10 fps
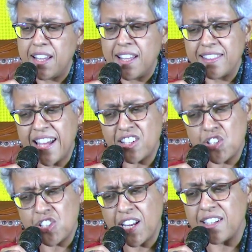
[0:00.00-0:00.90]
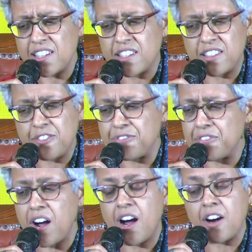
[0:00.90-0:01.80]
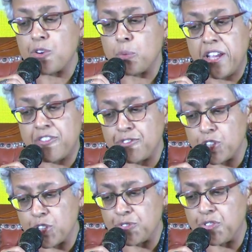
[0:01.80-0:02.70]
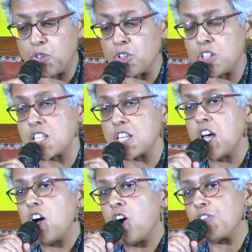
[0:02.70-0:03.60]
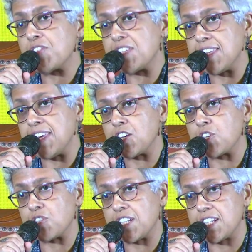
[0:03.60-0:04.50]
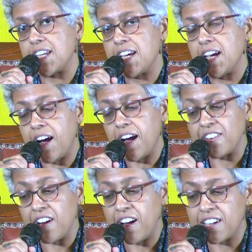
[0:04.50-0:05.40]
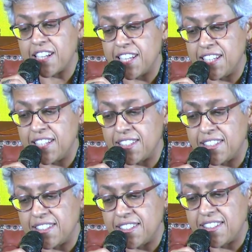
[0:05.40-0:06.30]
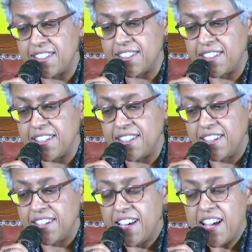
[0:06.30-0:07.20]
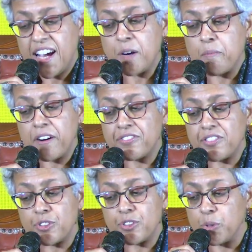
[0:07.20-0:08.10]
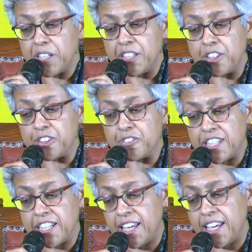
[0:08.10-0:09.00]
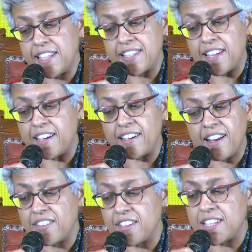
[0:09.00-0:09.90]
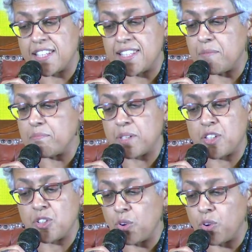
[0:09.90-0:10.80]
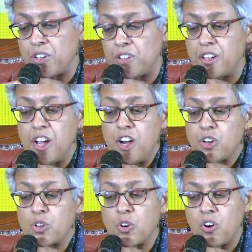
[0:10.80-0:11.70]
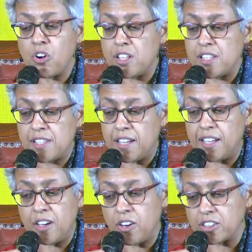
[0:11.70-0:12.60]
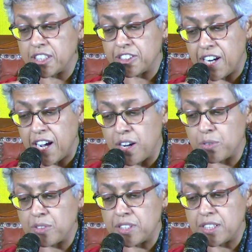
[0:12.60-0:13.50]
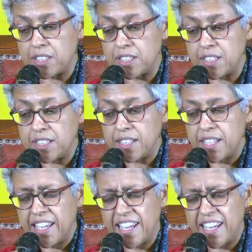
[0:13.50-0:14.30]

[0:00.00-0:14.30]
that shelter the faraway footfalls of secret hierarchies. Above the ruin of days, another December dawn crawls along the ground in